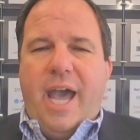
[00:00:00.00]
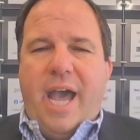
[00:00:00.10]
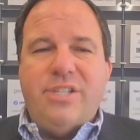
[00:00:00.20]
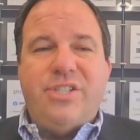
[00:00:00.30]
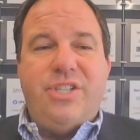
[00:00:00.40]

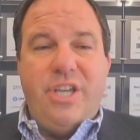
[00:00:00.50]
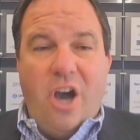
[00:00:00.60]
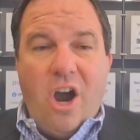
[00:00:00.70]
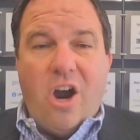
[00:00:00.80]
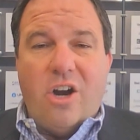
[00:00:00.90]

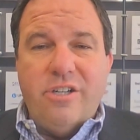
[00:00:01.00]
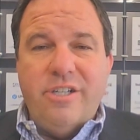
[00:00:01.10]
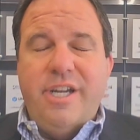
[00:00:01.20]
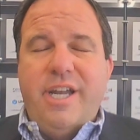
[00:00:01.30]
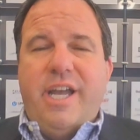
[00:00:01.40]
SDR
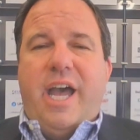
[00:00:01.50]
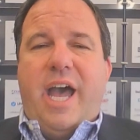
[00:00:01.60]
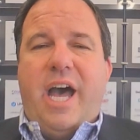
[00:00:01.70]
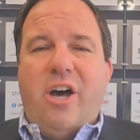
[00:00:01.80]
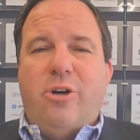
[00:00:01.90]

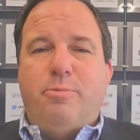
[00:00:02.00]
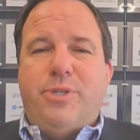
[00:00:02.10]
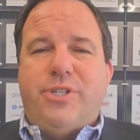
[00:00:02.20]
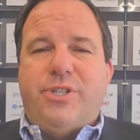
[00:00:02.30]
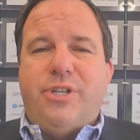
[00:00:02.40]

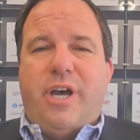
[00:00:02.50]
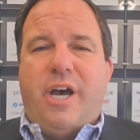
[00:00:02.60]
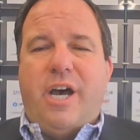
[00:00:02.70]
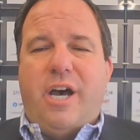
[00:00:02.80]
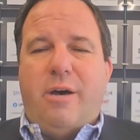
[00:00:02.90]
helps
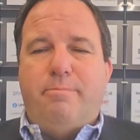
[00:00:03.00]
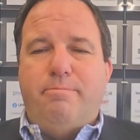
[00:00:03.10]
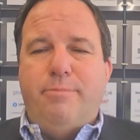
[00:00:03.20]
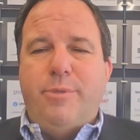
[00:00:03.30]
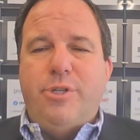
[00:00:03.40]

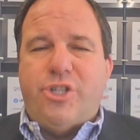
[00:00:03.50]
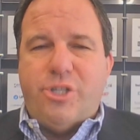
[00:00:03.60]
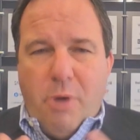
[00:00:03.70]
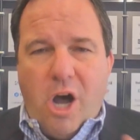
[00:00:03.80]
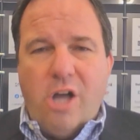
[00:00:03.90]

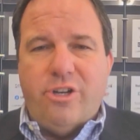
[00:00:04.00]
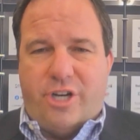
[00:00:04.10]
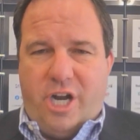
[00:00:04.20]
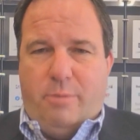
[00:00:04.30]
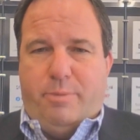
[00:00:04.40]
smaller
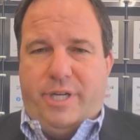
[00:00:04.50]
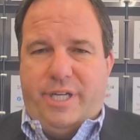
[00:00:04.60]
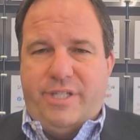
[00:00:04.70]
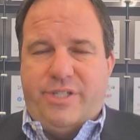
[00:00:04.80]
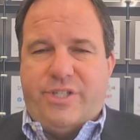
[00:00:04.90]

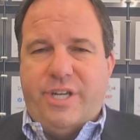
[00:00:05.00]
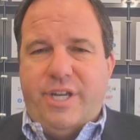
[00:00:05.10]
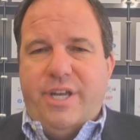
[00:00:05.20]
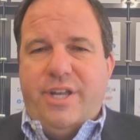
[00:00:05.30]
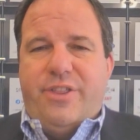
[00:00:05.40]
companies
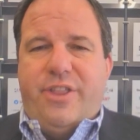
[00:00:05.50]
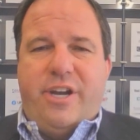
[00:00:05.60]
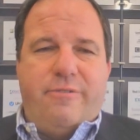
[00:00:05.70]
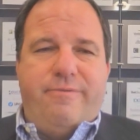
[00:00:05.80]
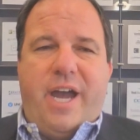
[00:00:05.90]

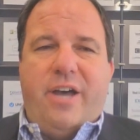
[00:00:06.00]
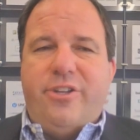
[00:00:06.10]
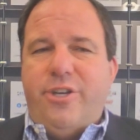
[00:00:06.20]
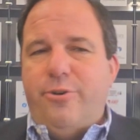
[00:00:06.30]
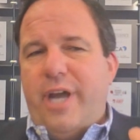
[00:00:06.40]
that are
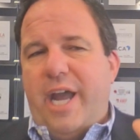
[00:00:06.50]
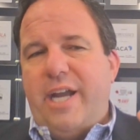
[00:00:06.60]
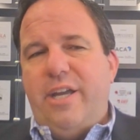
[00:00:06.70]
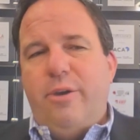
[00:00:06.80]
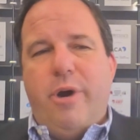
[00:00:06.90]
valued
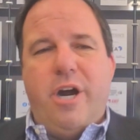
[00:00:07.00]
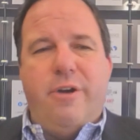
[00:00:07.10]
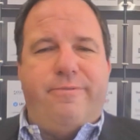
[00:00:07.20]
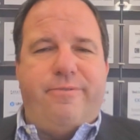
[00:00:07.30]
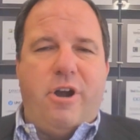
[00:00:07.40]

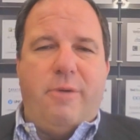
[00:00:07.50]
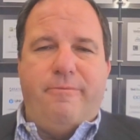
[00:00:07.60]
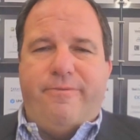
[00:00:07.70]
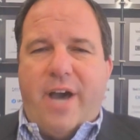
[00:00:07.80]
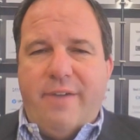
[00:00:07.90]
anywhere from
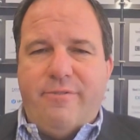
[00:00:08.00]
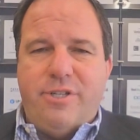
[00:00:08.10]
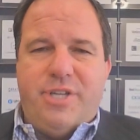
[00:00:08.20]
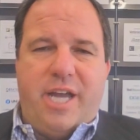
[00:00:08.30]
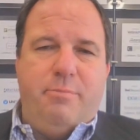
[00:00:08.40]
5 or
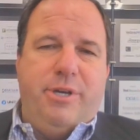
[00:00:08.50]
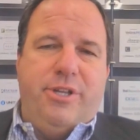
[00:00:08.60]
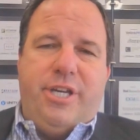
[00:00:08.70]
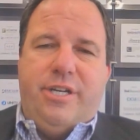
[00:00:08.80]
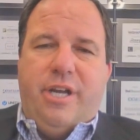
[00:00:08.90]
10
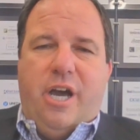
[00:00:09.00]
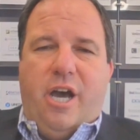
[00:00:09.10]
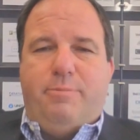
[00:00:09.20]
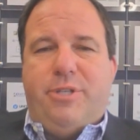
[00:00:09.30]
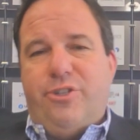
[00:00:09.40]
million
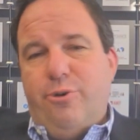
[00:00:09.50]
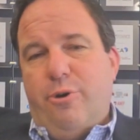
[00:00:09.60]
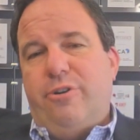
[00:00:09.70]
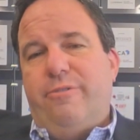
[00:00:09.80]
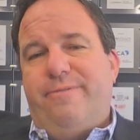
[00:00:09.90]
up to
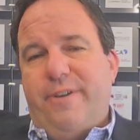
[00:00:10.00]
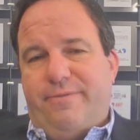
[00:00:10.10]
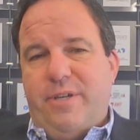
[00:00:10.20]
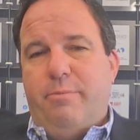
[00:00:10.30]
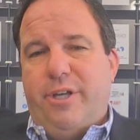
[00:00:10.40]

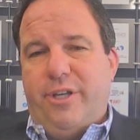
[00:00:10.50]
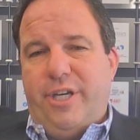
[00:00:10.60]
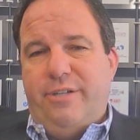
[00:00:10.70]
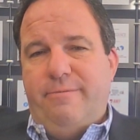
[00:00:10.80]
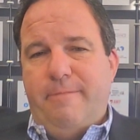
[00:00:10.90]
250
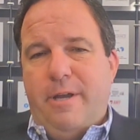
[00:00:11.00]
million,